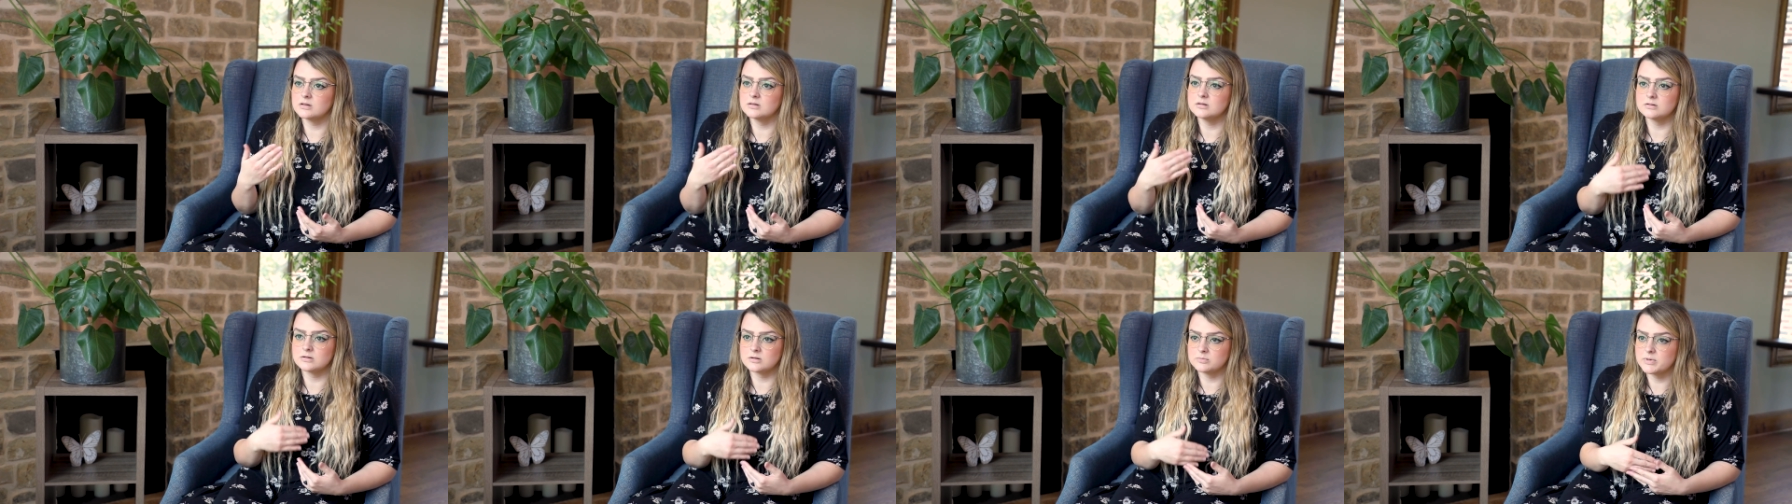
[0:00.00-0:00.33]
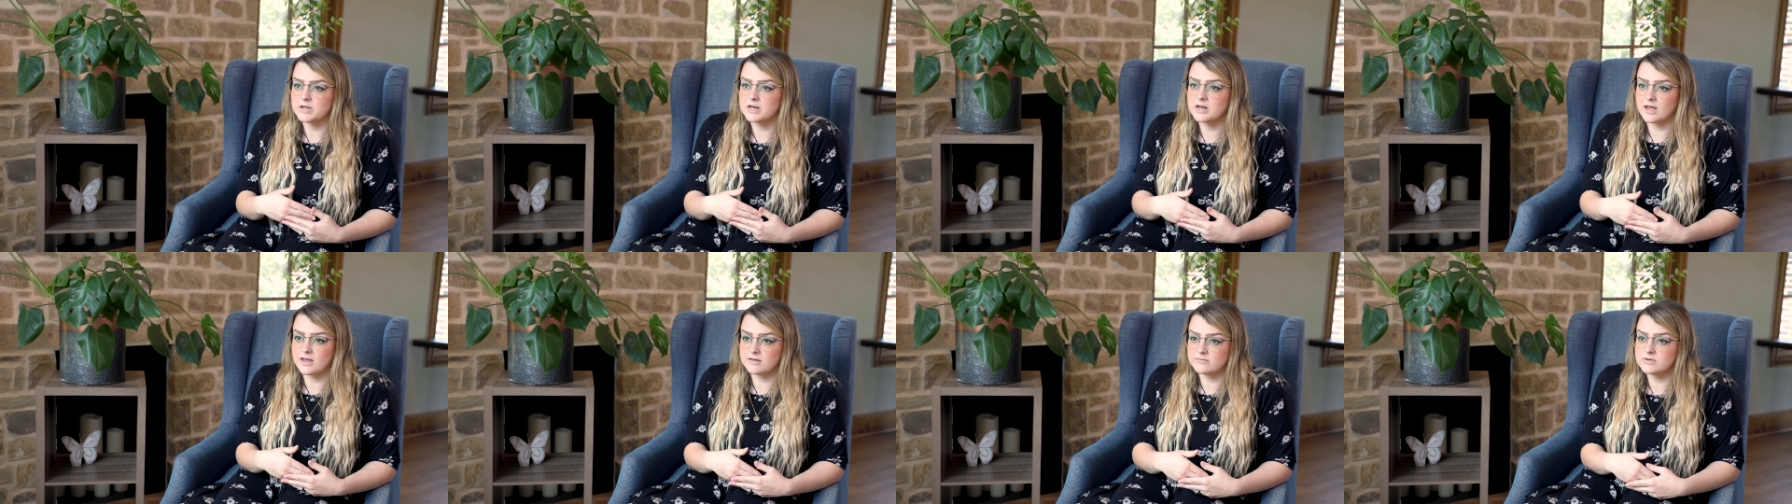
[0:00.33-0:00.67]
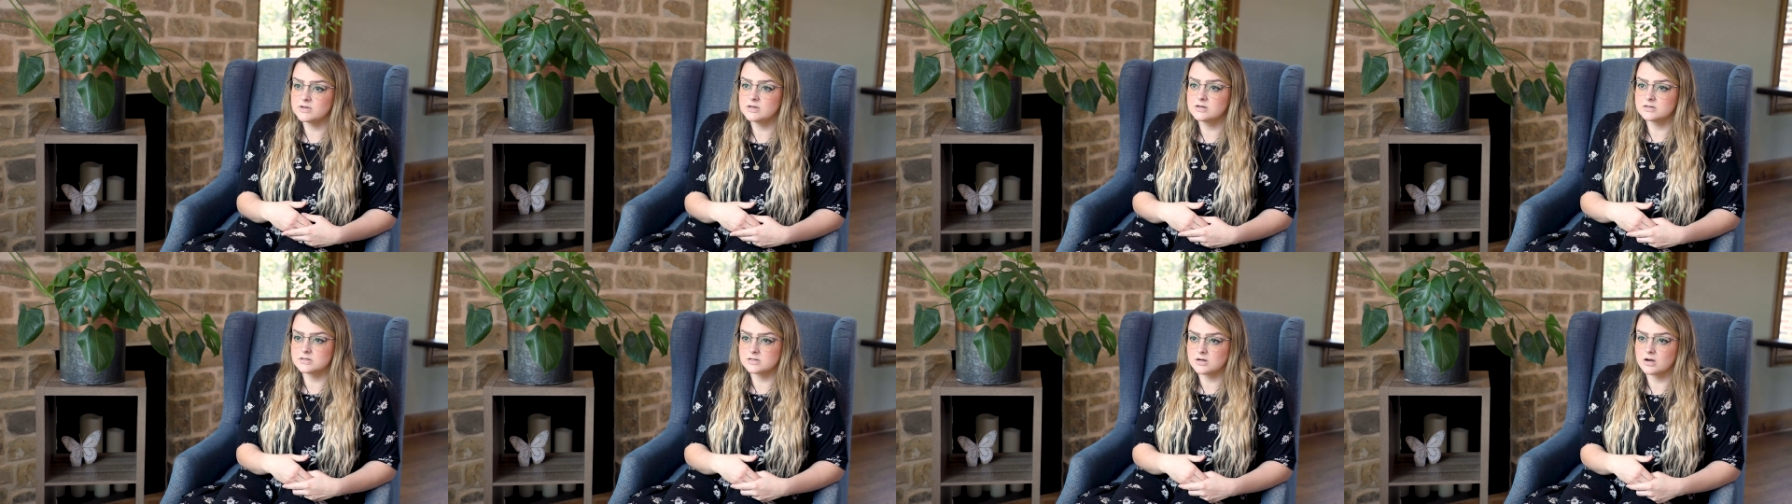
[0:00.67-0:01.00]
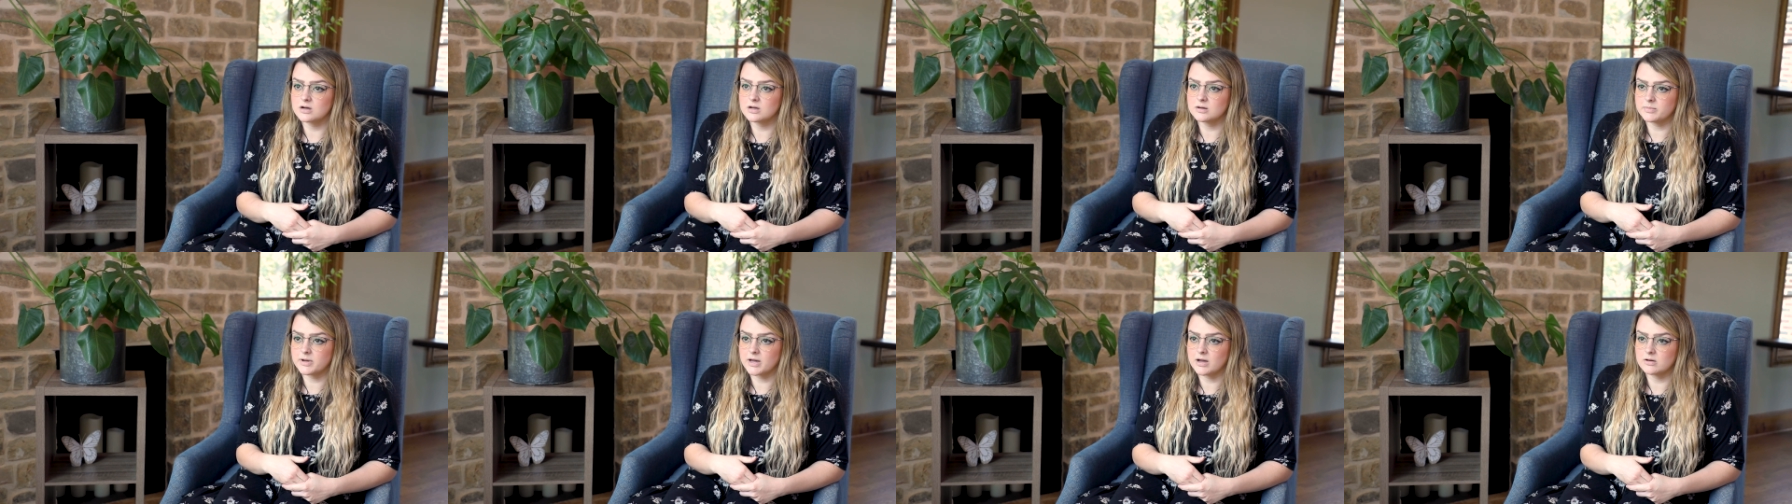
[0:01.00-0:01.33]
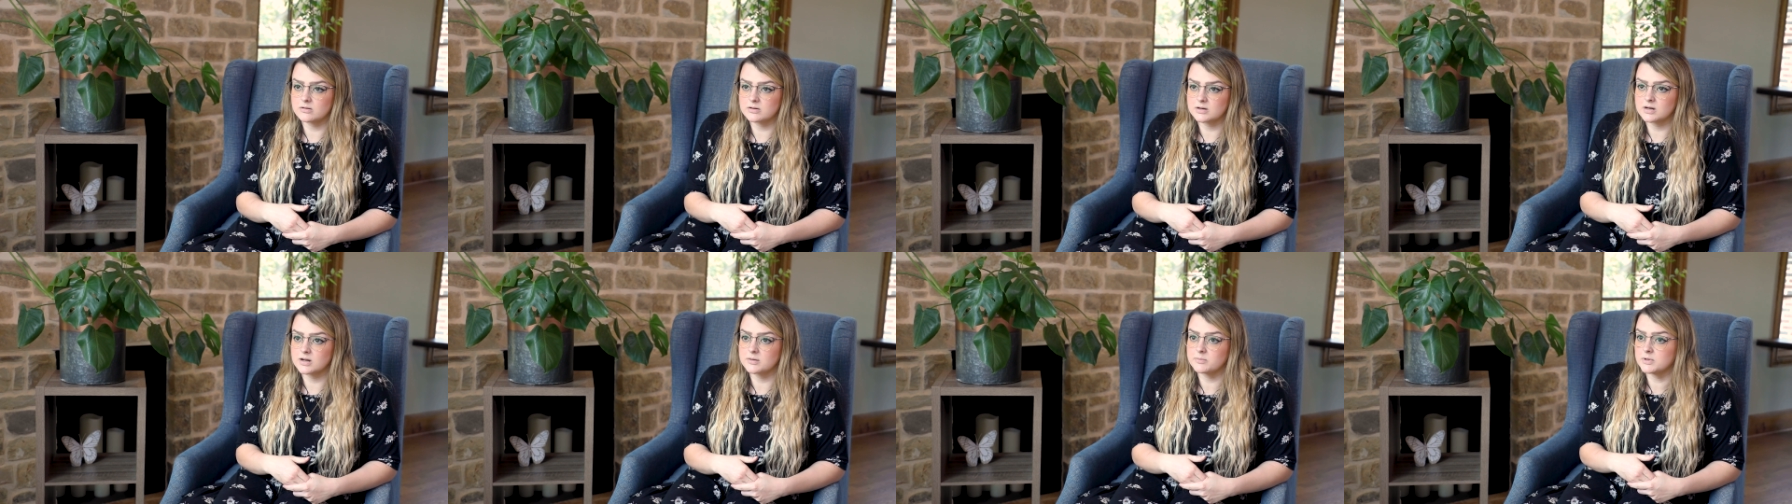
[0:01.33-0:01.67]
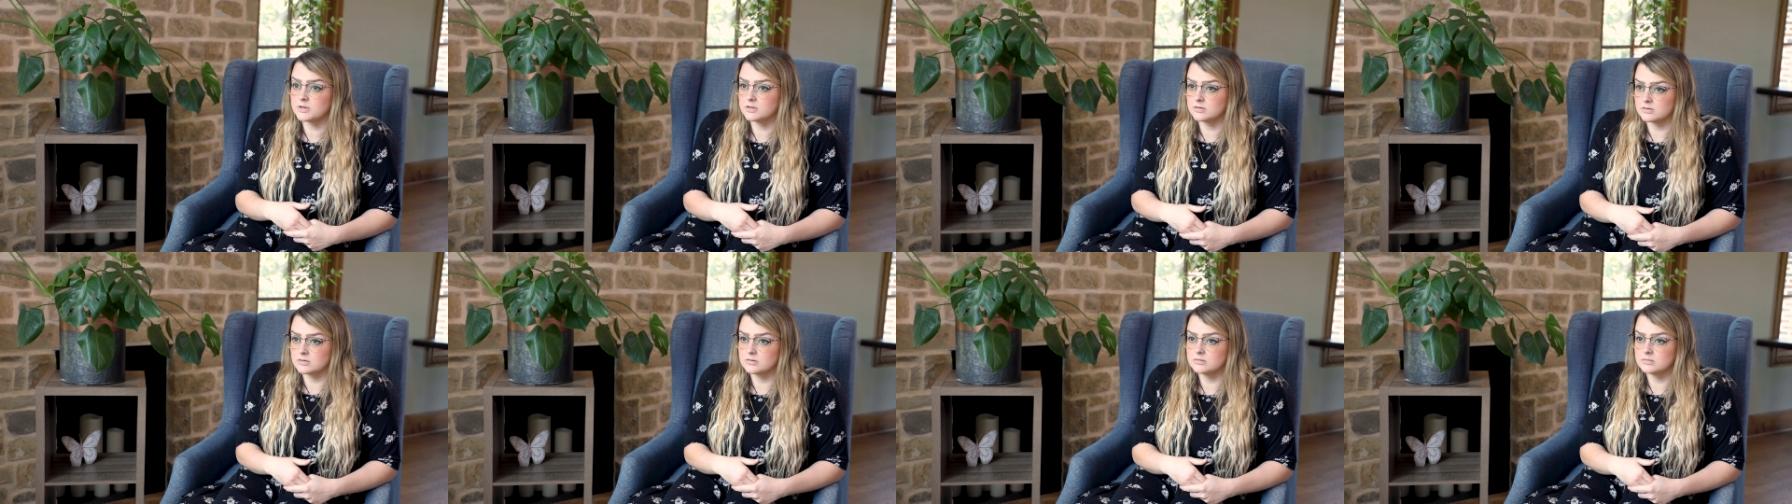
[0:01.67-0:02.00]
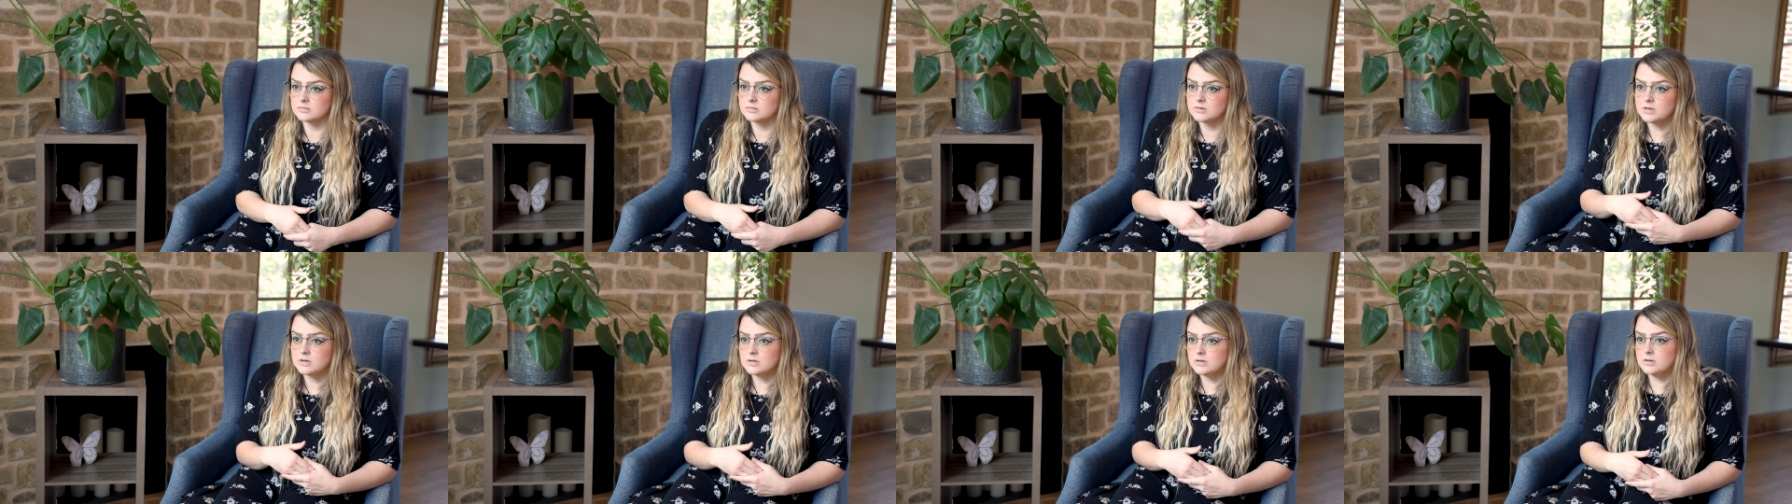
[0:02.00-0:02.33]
a little bit heavy to talk about, and I'm a little